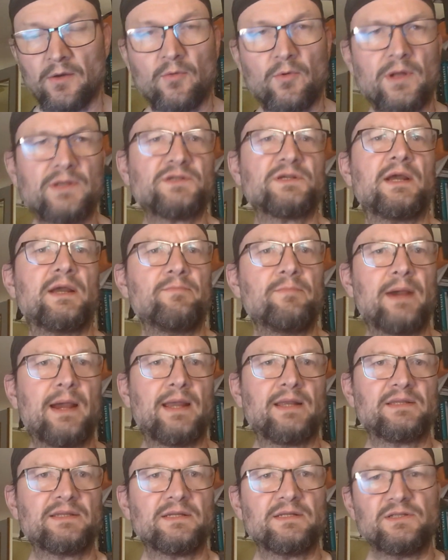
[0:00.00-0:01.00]
which I
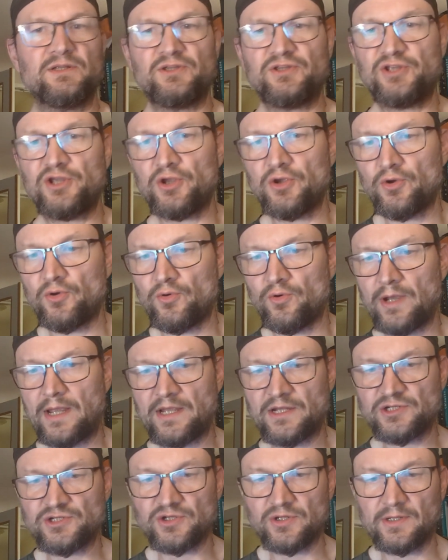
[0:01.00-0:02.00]
might do
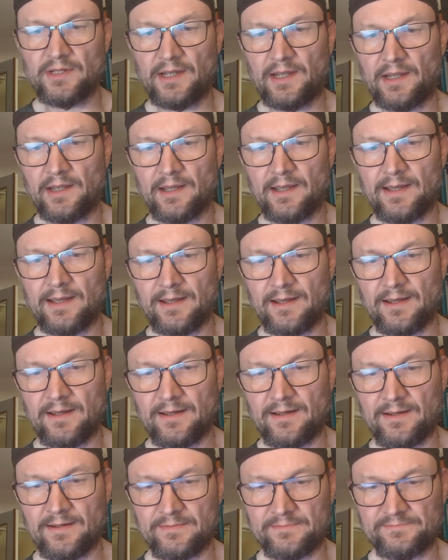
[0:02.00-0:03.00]
actually,
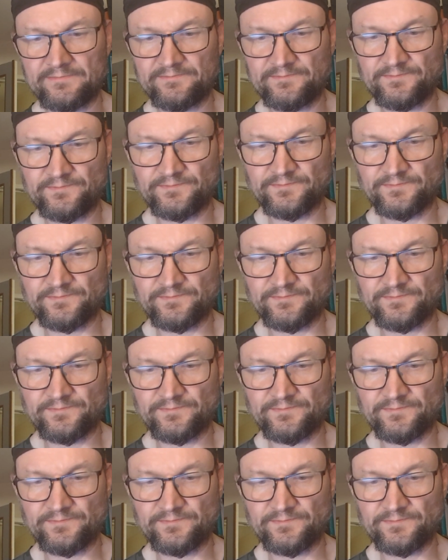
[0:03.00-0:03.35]
to